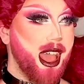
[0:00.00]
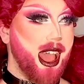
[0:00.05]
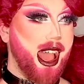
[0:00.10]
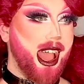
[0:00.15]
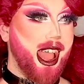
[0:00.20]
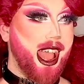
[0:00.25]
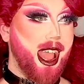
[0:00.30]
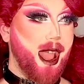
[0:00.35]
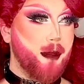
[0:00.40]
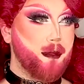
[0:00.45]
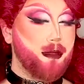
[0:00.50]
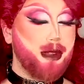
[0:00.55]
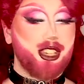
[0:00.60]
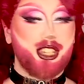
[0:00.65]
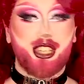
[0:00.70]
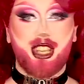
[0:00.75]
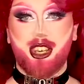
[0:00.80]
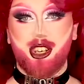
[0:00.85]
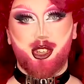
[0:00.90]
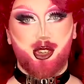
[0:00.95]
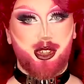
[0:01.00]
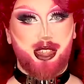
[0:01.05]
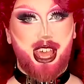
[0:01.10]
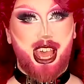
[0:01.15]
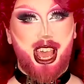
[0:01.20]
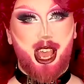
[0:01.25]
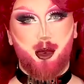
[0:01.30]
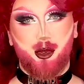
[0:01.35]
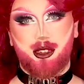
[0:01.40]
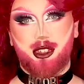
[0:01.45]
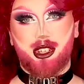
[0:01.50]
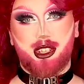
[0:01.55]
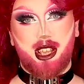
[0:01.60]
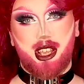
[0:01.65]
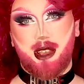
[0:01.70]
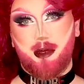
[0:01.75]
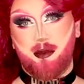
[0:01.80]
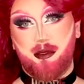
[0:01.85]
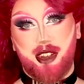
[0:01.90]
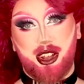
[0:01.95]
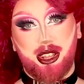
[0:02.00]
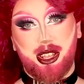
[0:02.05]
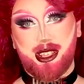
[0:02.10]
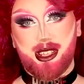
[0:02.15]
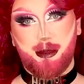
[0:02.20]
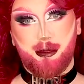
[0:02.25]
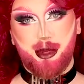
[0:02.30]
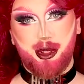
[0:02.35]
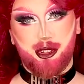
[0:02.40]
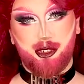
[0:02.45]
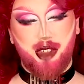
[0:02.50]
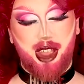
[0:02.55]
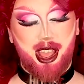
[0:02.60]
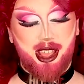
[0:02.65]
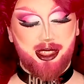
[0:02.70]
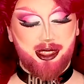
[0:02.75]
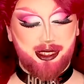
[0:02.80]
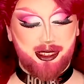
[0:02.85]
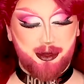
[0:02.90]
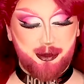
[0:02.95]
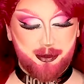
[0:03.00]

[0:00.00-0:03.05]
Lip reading: But she didn't do that. It was just a fairly simple dress.